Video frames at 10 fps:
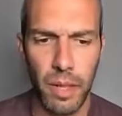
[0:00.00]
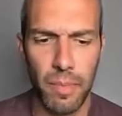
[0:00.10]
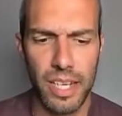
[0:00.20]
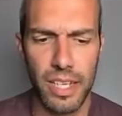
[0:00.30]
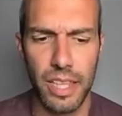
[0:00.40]

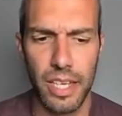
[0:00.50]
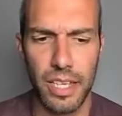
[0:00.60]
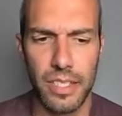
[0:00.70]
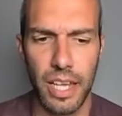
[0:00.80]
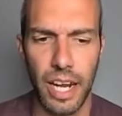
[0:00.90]
My second thing
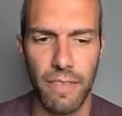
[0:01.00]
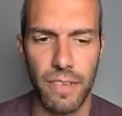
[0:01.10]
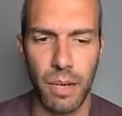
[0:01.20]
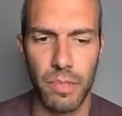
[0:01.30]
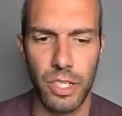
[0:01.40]
is, and
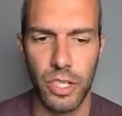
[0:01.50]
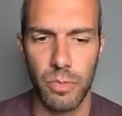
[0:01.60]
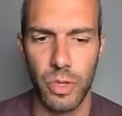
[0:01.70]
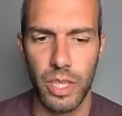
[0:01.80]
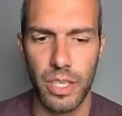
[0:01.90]
I've come to
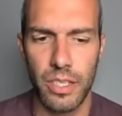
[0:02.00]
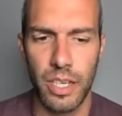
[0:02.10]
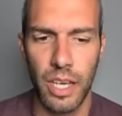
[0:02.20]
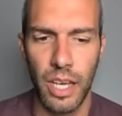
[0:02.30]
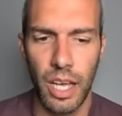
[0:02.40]
terms with
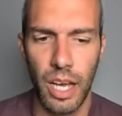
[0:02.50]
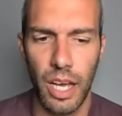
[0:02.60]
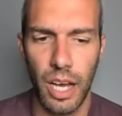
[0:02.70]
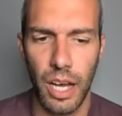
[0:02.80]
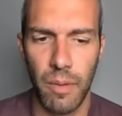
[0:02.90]
this,
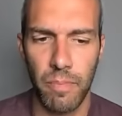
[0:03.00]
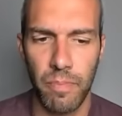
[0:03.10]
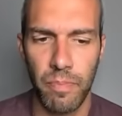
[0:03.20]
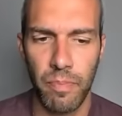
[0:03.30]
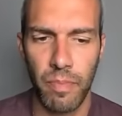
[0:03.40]
um,
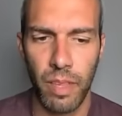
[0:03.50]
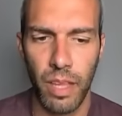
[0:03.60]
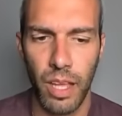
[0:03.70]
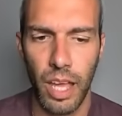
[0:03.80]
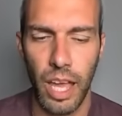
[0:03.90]

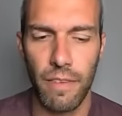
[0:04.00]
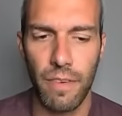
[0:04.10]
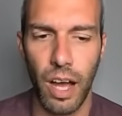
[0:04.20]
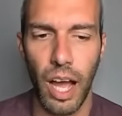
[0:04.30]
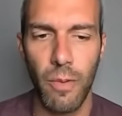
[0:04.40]

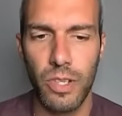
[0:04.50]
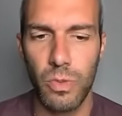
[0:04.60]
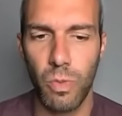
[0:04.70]
if I was